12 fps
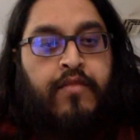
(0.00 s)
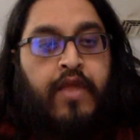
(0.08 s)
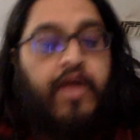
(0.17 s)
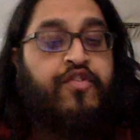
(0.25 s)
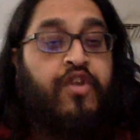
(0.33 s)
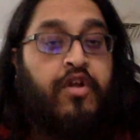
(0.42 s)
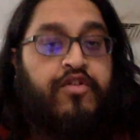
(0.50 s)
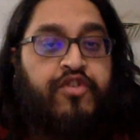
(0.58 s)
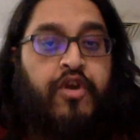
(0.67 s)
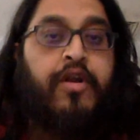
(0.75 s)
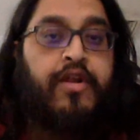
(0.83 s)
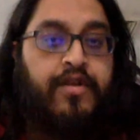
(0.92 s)
as an
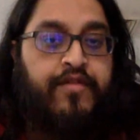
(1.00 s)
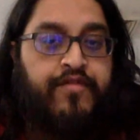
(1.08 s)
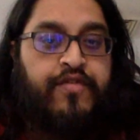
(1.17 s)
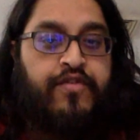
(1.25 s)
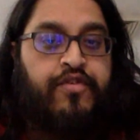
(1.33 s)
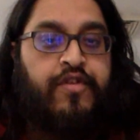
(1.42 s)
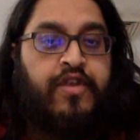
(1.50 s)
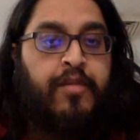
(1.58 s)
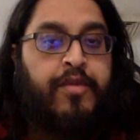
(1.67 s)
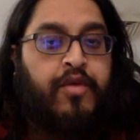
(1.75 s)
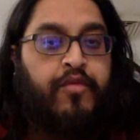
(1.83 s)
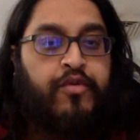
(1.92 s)
alternative to the
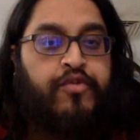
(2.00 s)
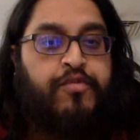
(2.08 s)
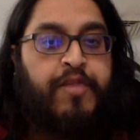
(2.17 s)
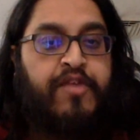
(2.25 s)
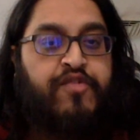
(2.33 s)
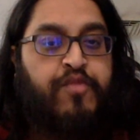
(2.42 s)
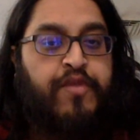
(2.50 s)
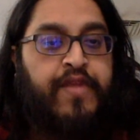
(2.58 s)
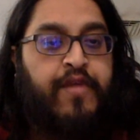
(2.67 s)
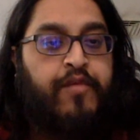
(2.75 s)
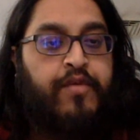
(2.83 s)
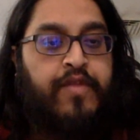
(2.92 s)
WL roots-based one
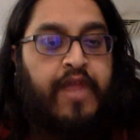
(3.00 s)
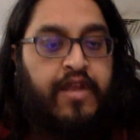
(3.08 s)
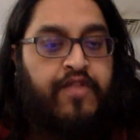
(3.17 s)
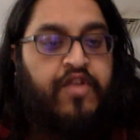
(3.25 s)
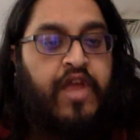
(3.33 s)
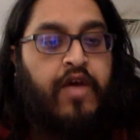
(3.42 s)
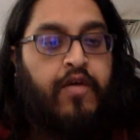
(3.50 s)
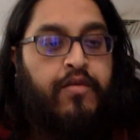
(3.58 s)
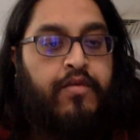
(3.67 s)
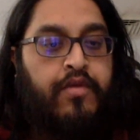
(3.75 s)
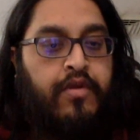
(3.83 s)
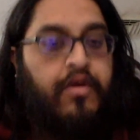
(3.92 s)
that is now
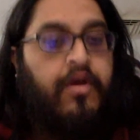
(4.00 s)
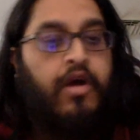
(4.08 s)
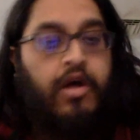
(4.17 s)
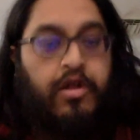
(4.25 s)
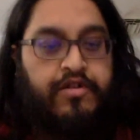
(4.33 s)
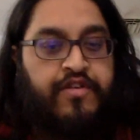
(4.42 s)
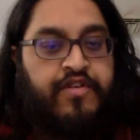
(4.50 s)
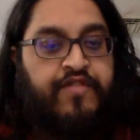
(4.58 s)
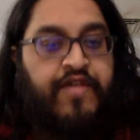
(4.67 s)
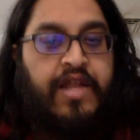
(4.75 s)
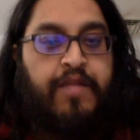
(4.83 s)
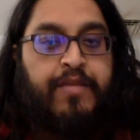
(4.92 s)
halted
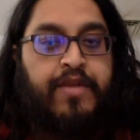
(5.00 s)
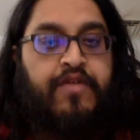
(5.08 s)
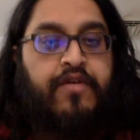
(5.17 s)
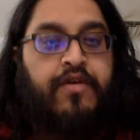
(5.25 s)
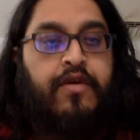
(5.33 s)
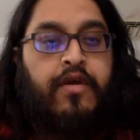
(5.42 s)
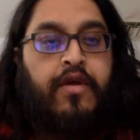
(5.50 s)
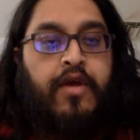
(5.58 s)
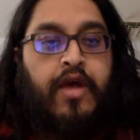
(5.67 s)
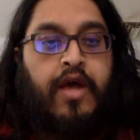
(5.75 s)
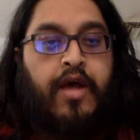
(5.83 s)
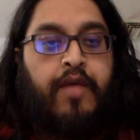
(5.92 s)
development.
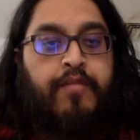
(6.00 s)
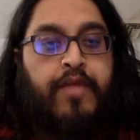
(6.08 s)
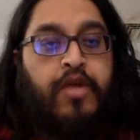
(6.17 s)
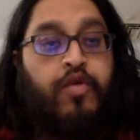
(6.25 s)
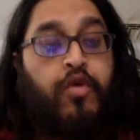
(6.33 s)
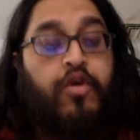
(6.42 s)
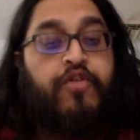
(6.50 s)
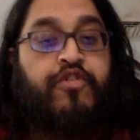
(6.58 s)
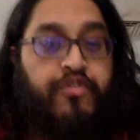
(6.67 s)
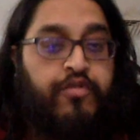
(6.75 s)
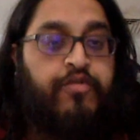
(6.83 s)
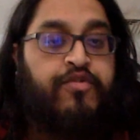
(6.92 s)
In order
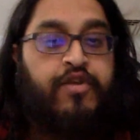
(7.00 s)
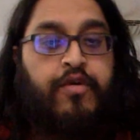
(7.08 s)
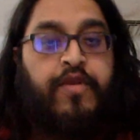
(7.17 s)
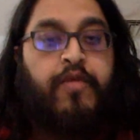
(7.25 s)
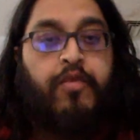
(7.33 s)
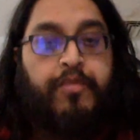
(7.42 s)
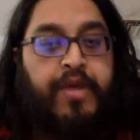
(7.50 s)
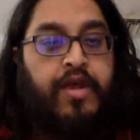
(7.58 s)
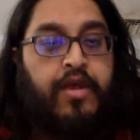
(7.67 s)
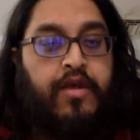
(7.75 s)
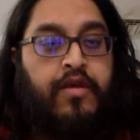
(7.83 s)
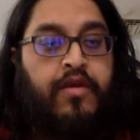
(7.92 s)
do so, there will
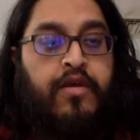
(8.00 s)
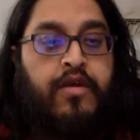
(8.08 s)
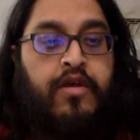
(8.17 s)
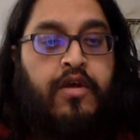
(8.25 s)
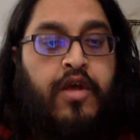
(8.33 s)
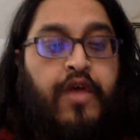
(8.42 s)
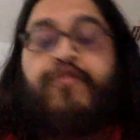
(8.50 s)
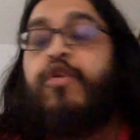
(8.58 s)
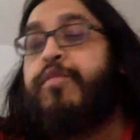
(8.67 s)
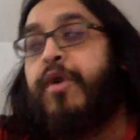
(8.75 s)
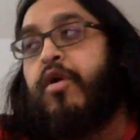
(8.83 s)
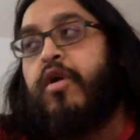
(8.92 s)
be a
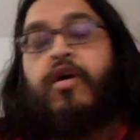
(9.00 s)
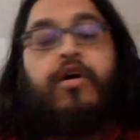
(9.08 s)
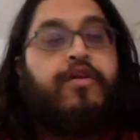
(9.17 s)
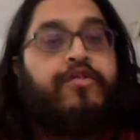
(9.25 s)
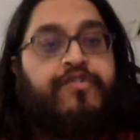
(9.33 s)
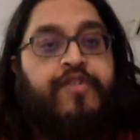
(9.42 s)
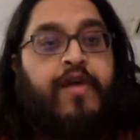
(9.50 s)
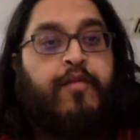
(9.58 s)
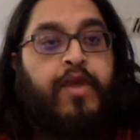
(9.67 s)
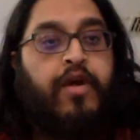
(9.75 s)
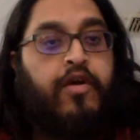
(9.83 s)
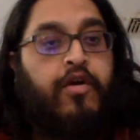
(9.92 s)
few protocols that
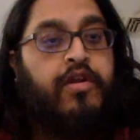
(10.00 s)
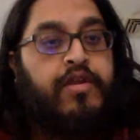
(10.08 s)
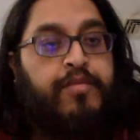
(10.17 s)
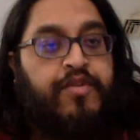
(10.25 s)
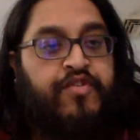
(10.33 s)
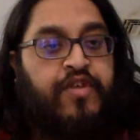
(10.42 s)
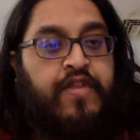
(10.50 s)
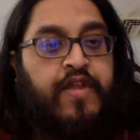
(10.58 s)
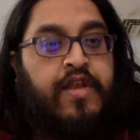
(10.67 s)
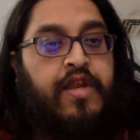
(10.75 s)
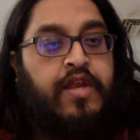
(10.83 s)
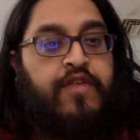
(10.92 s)
we are currently missing that
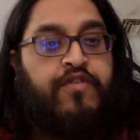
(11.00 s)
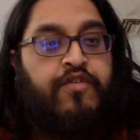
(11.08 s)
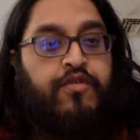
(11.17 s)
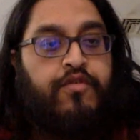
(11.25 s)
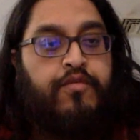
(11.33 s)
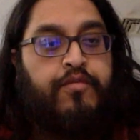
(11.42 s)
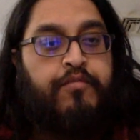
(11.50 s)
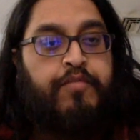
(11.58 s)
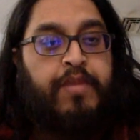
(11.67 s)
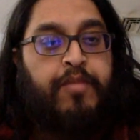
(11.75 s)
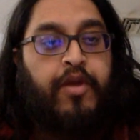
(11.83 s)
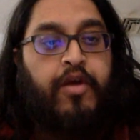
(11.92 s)
need to
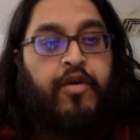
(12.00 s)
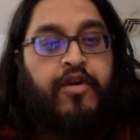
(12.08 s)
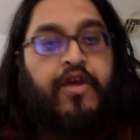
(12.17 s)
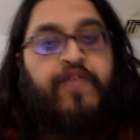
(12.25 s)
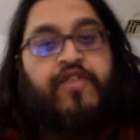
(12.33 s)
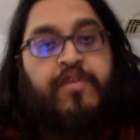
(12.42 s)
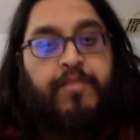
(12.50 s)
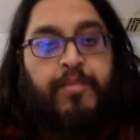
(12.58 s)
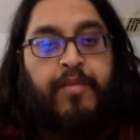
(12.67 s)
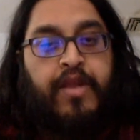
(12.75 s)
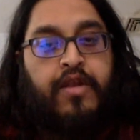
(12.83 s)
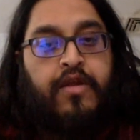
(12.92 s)
be prioritized and
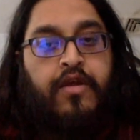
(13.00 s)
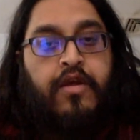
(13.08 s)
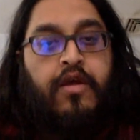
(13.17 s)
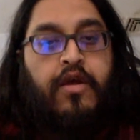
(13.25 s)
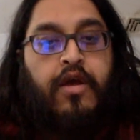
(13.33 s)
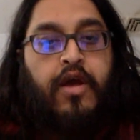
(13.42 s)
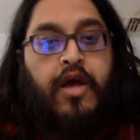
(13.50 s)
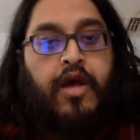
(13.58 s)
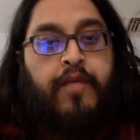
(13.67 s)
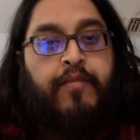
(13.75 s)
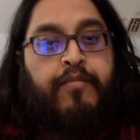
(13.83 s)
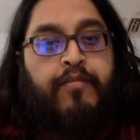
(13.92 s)
implemented.
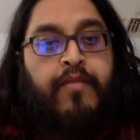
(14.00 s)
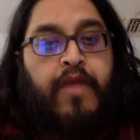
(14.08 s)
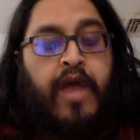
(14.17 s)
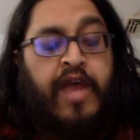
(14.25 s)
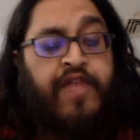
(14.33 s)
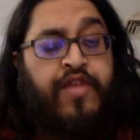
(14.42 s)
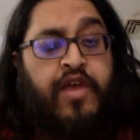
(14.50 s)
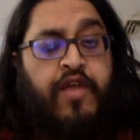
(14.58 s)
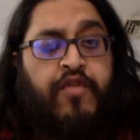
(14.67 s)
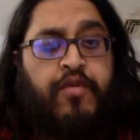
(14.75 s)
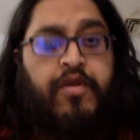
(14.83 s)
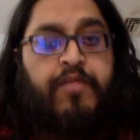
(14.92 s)
I think
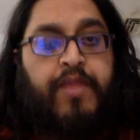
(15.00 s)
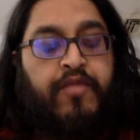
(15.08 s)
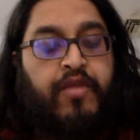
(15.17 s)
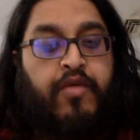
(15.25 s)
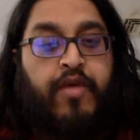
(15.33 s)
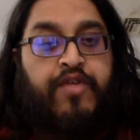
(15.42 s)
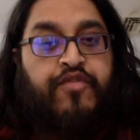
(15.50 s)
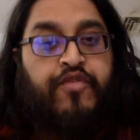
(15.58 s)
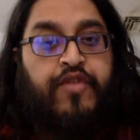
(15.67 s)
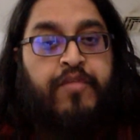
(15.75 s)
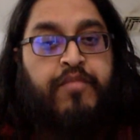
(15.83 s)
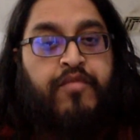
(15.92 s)
I've already made requests
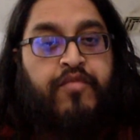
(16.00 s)
for them